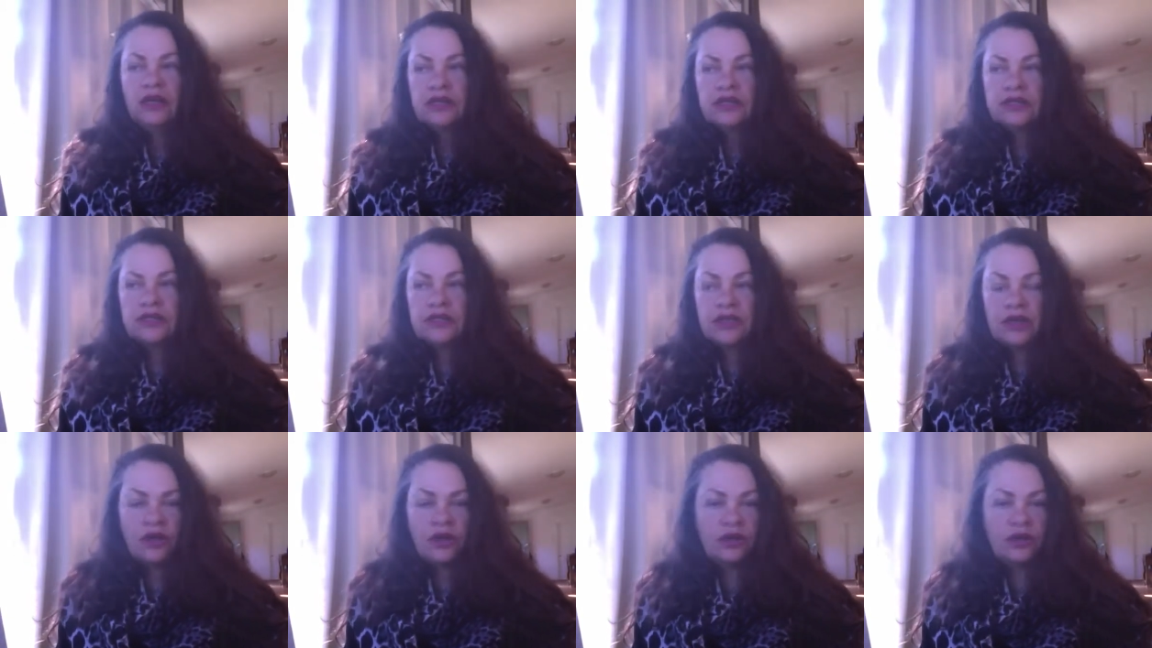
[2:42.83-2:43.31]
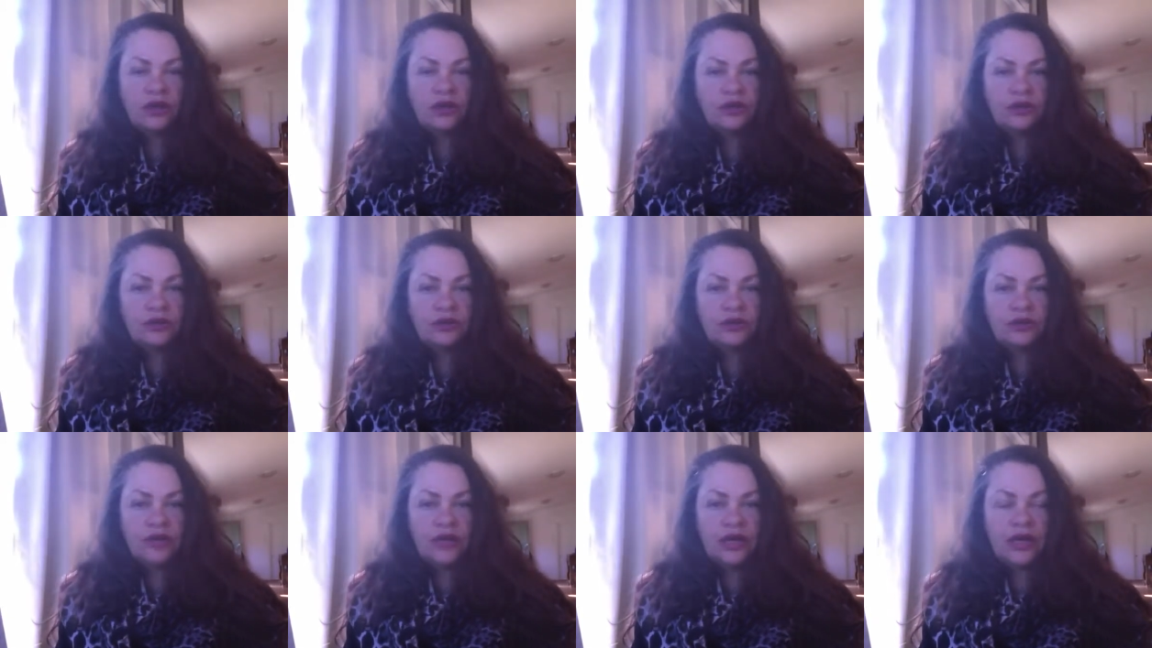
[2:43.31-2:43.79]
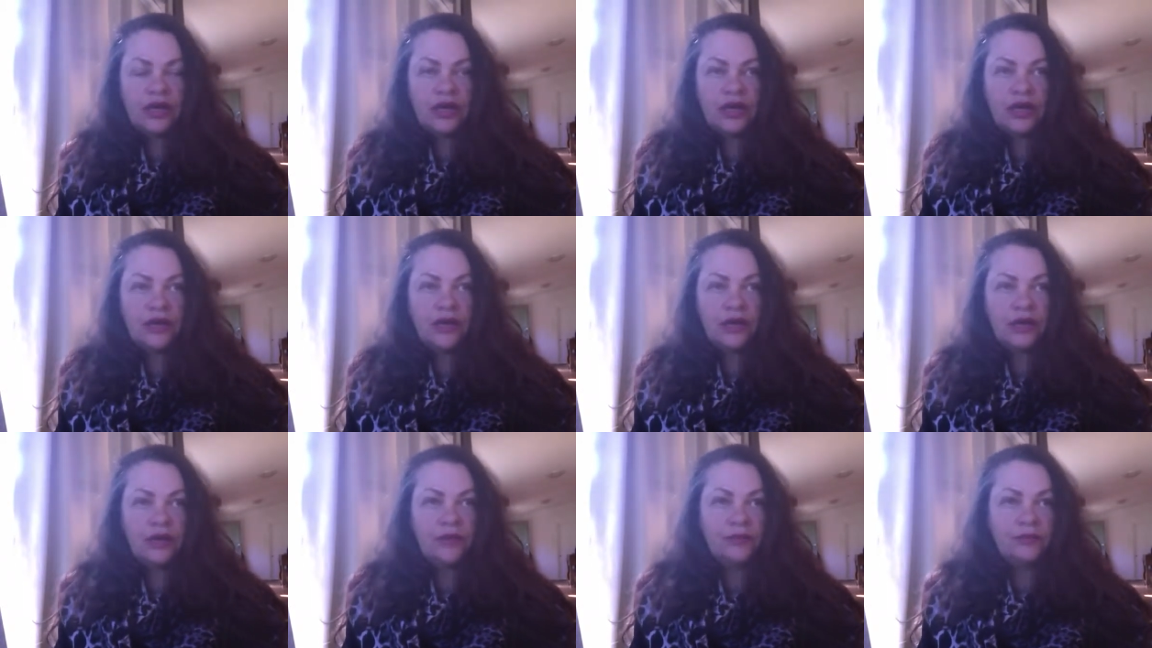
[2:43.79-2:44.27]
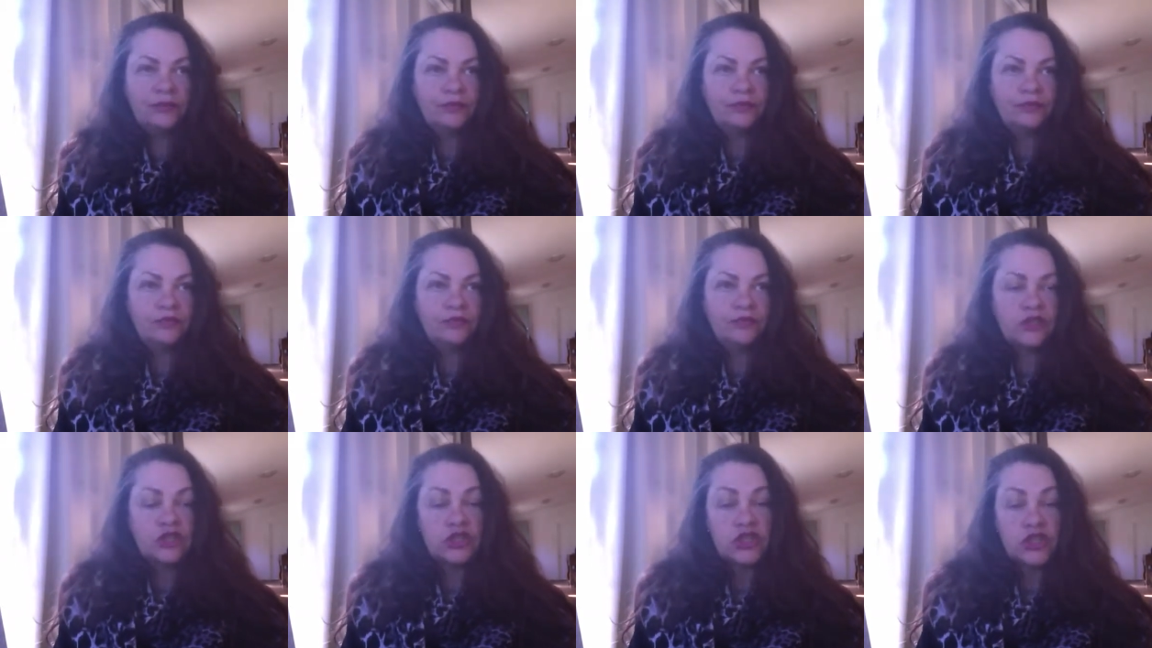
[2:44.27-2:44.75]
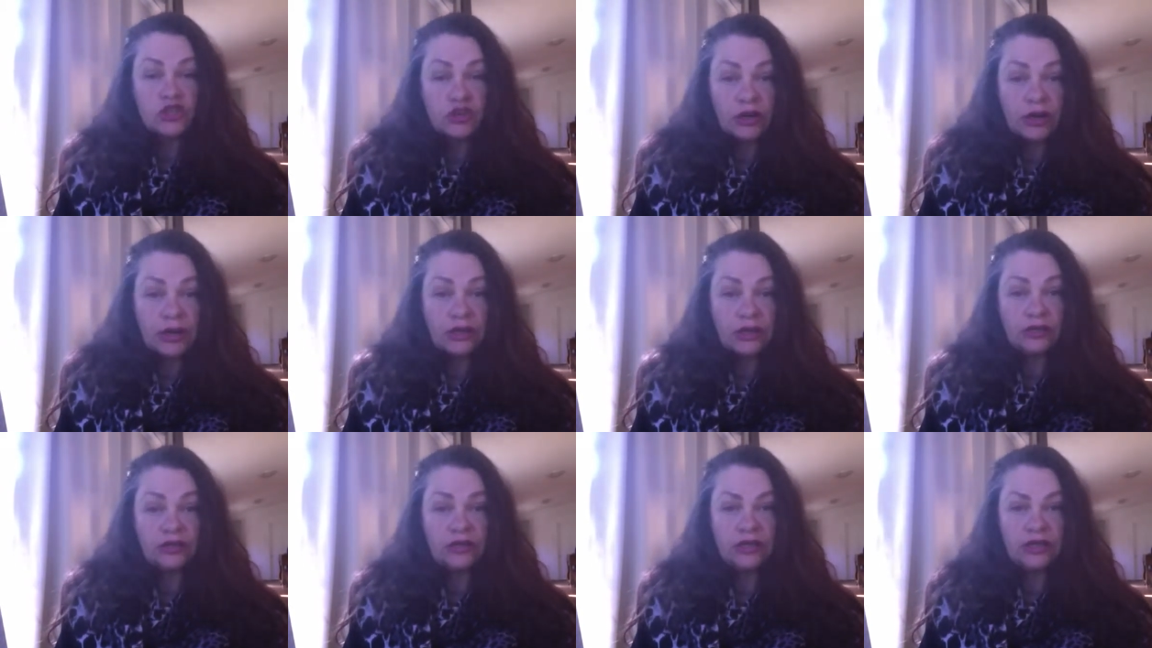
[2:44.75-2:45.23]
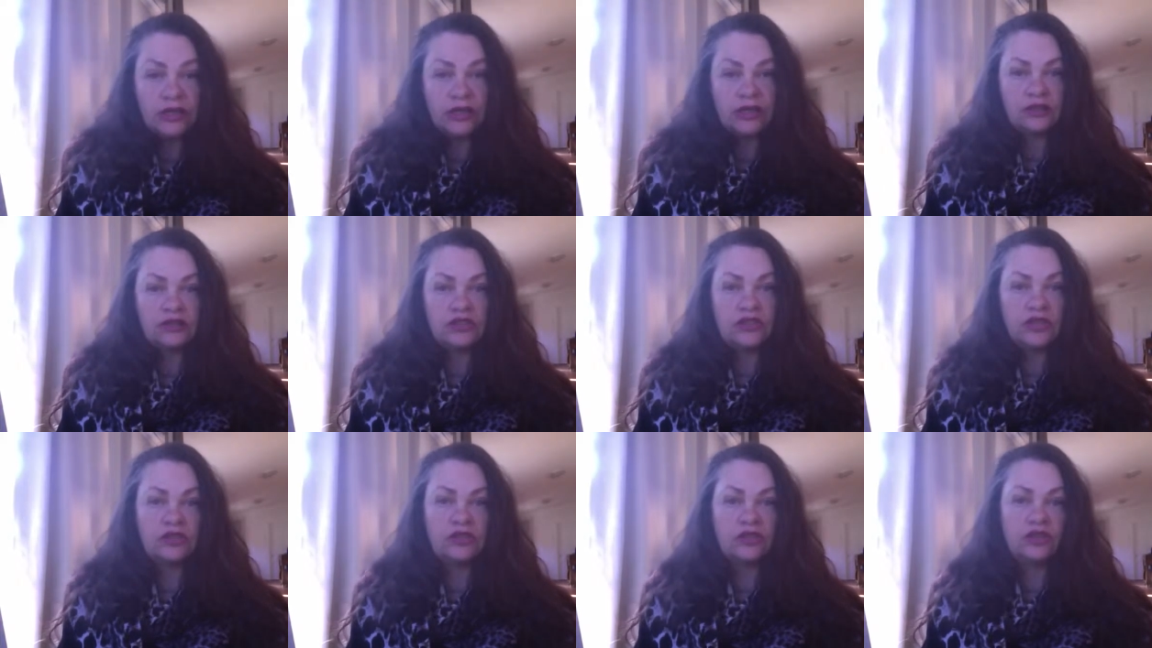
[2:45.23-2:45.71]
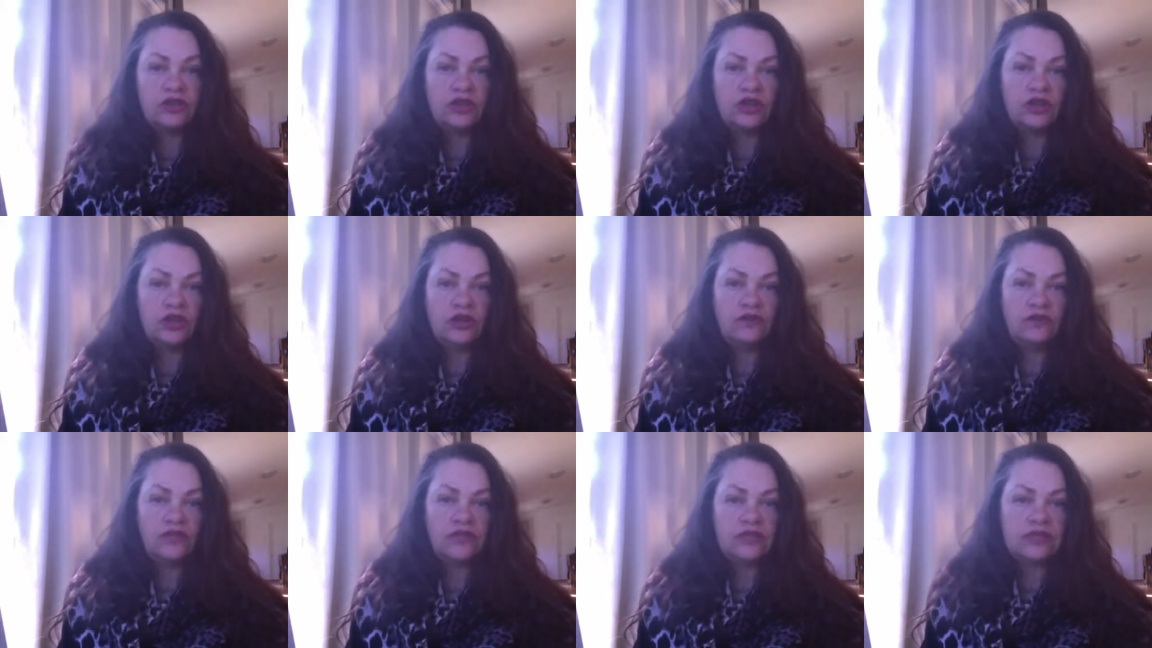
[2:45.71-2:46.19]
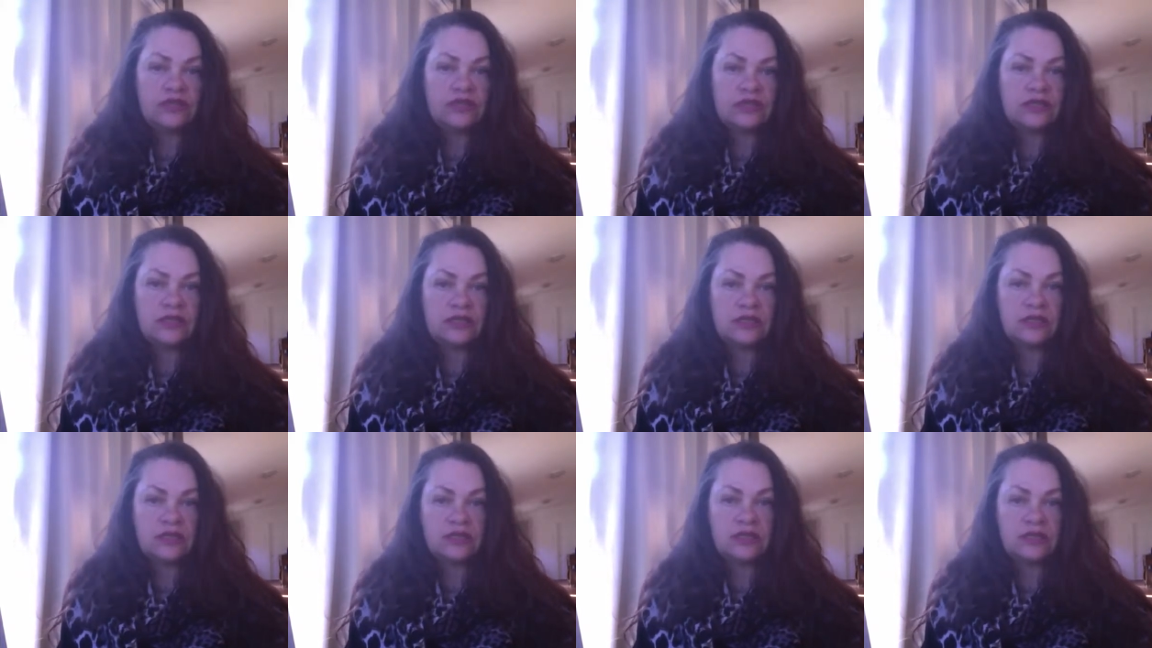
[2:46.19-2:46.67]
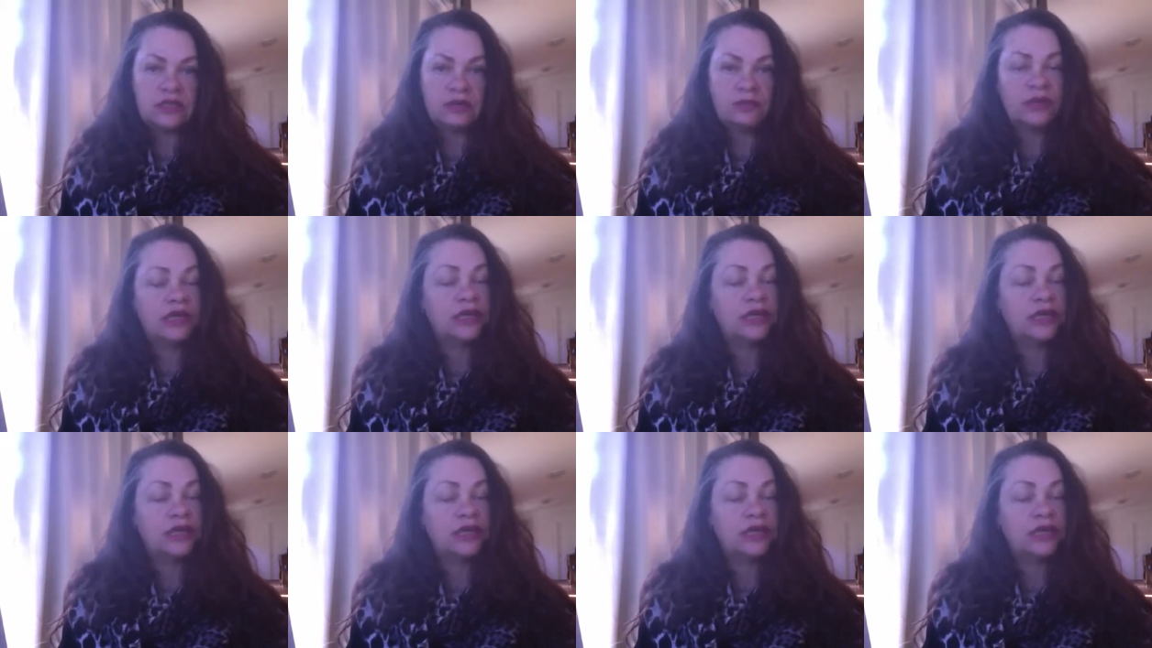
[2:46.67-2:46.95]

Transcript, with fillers: So, um, strengthening to the nervous system.